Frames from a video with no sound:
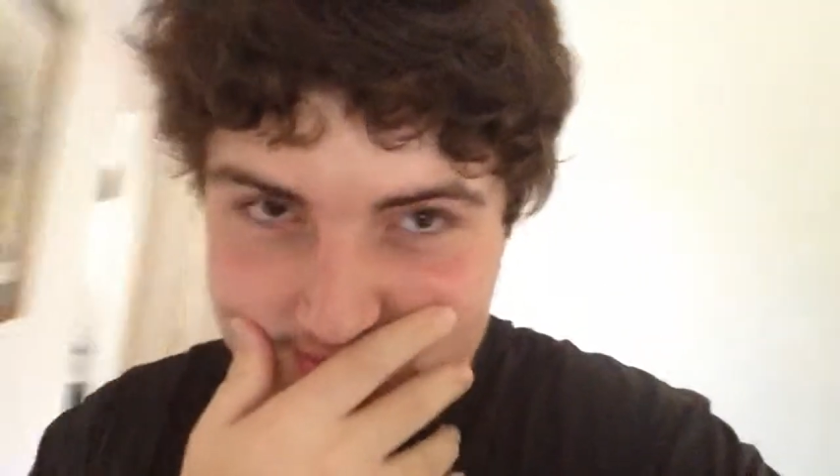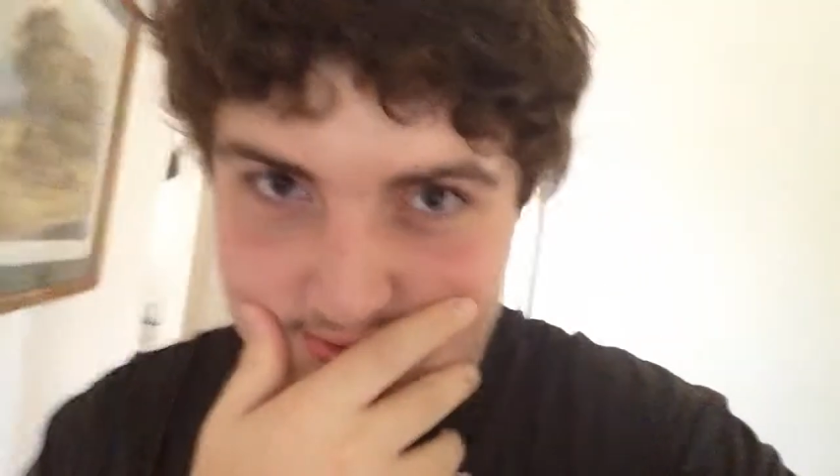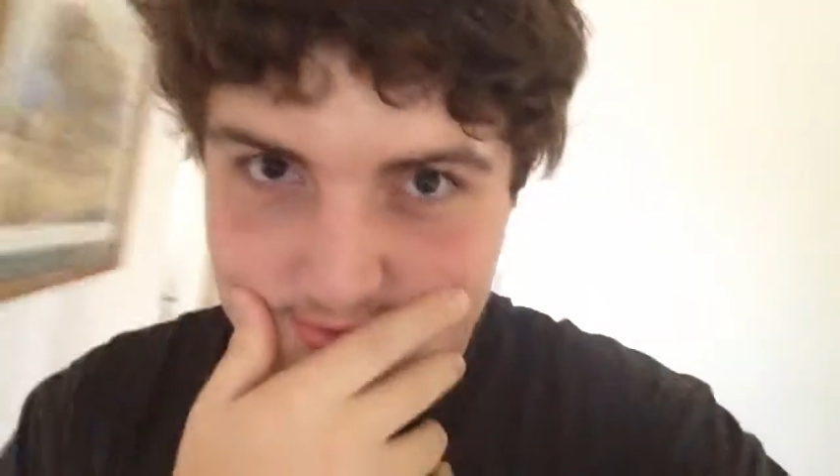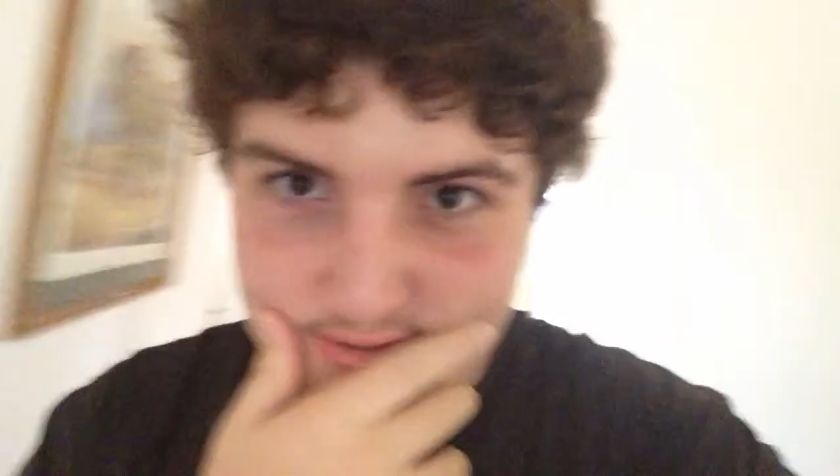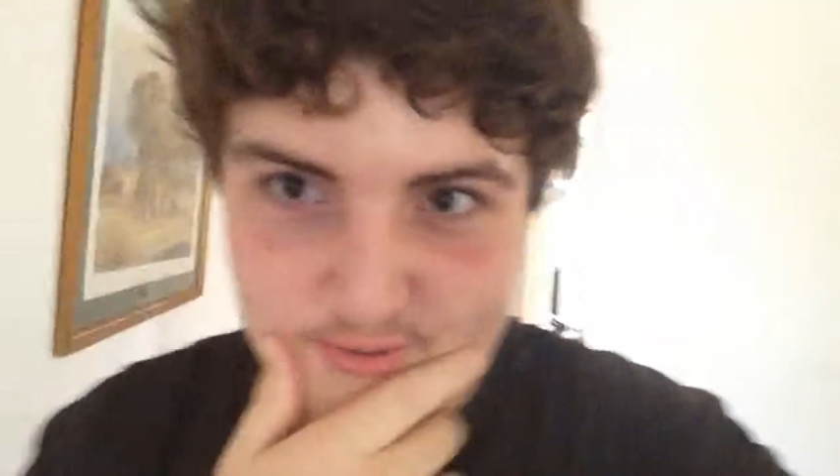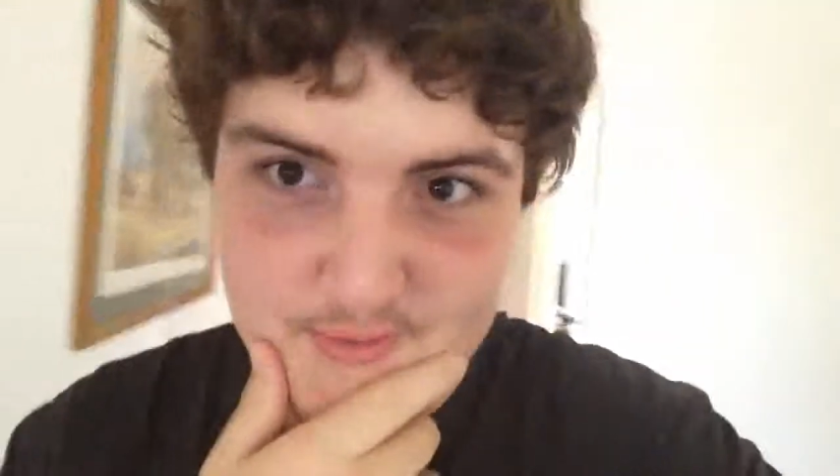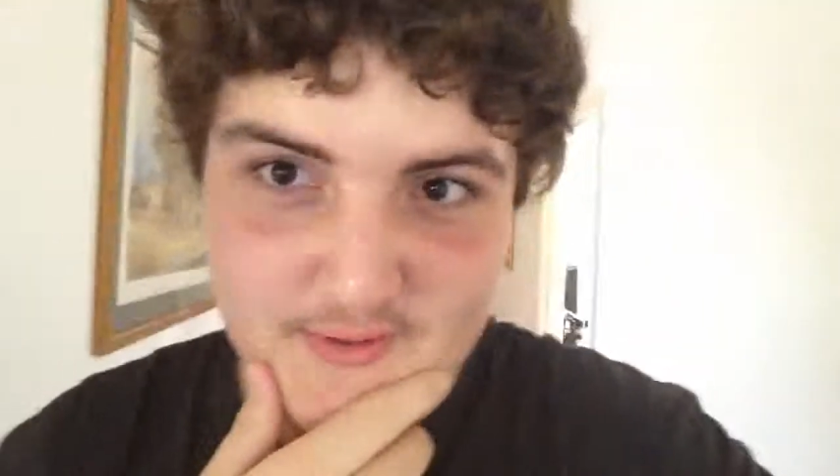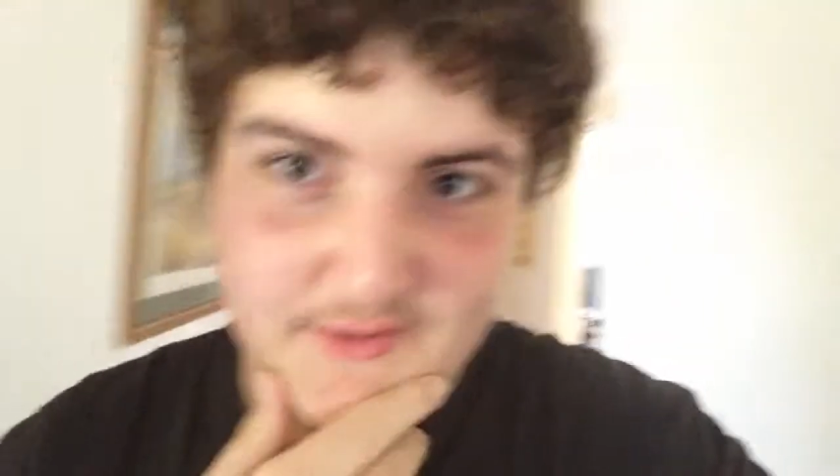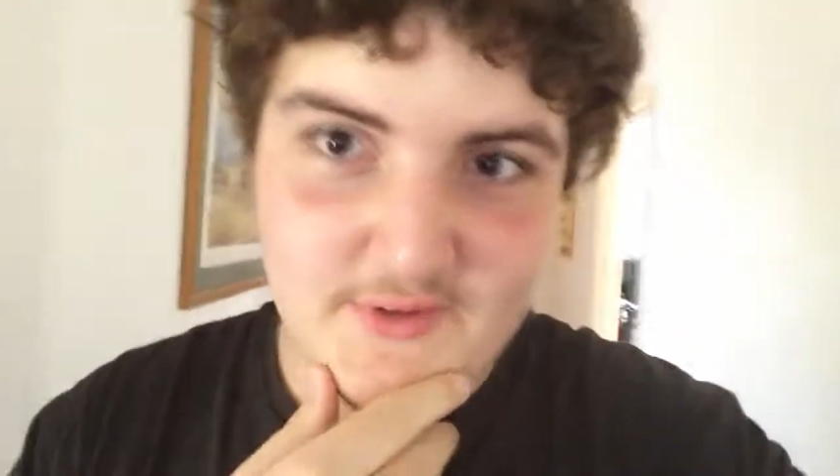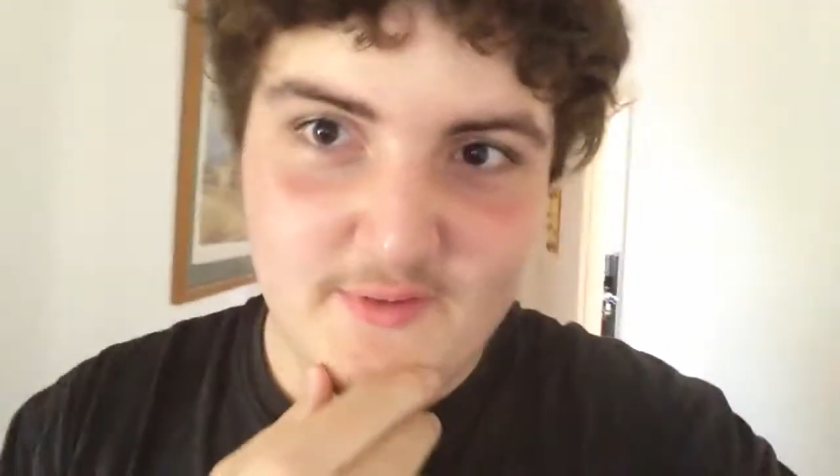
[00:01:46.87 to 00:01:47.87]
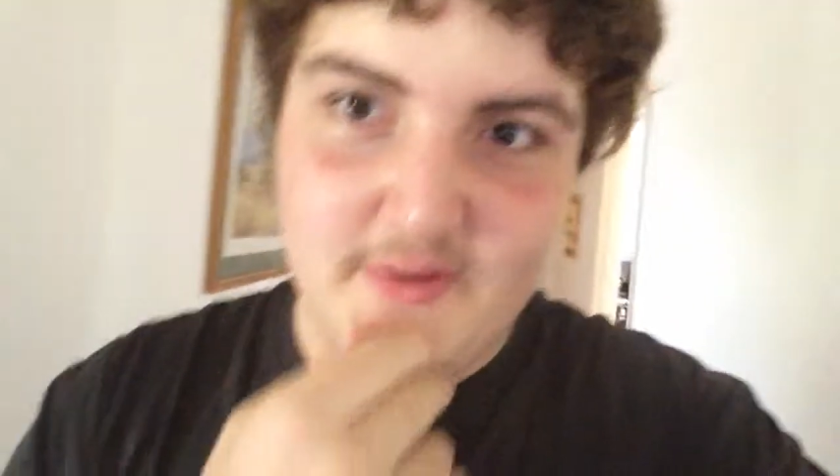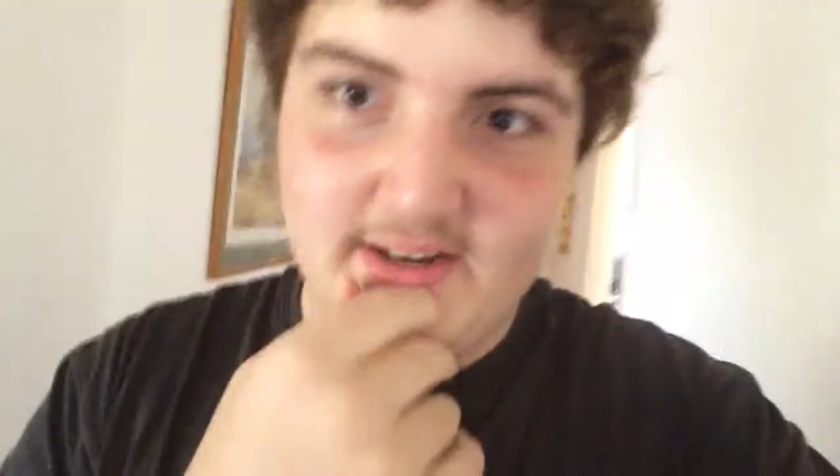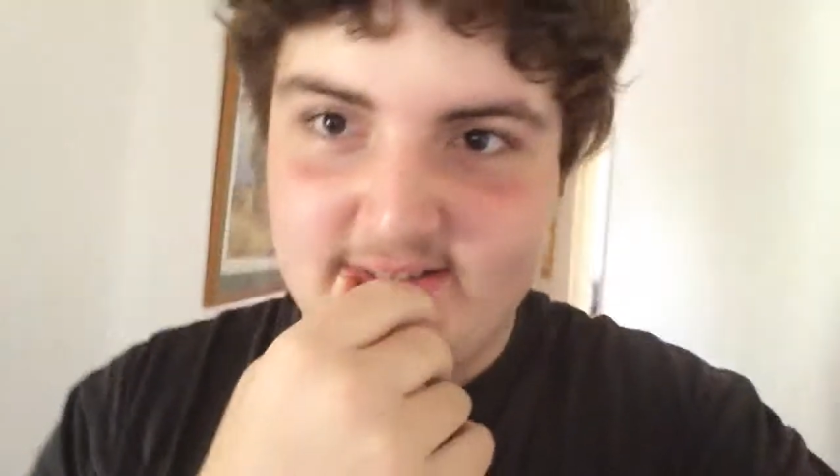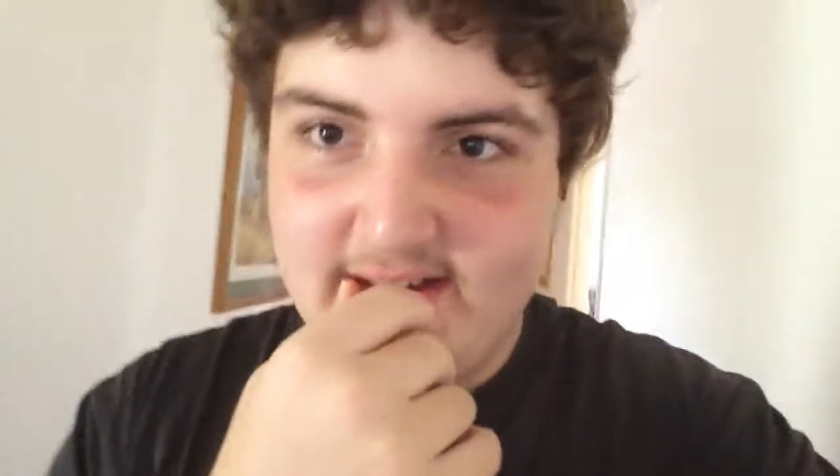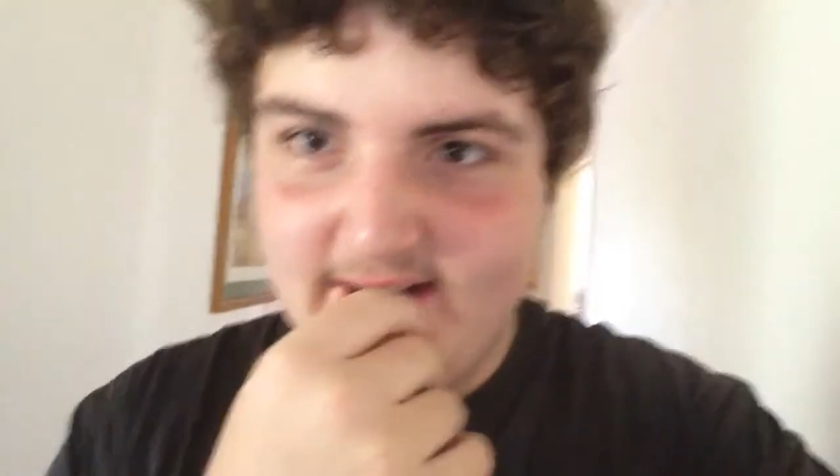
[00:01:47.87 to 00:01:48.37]
the $3,300
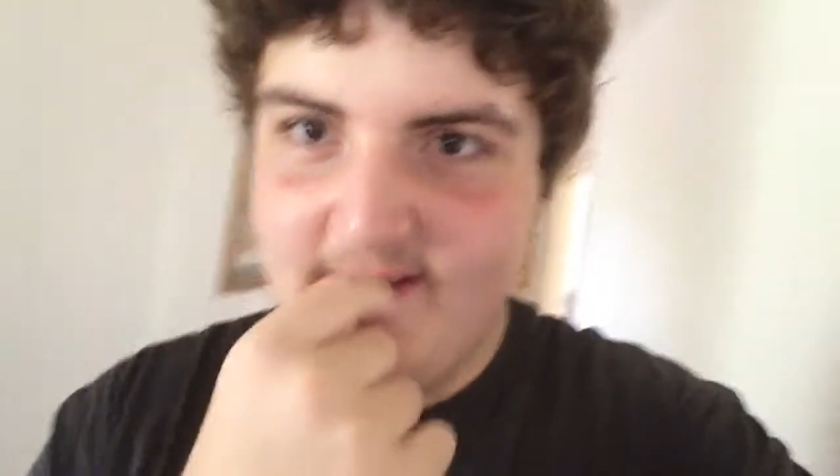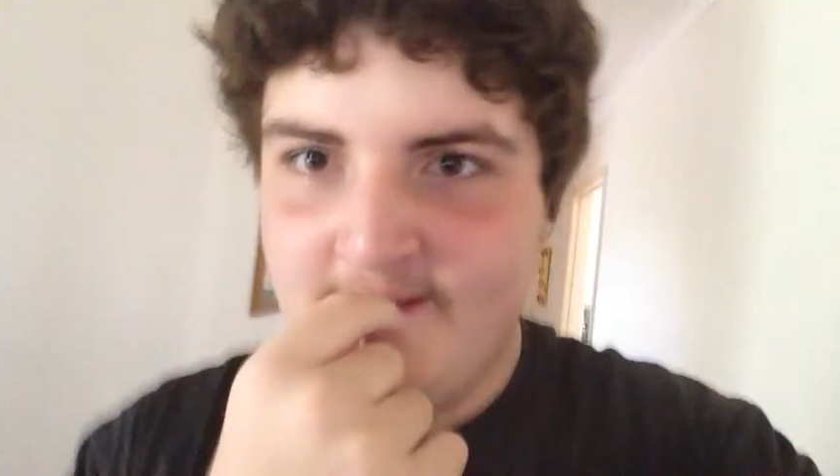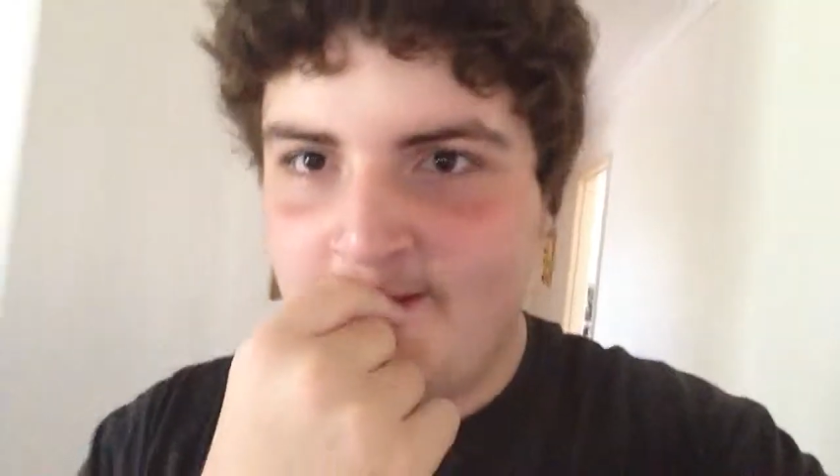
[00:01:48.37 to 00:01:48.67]
price tag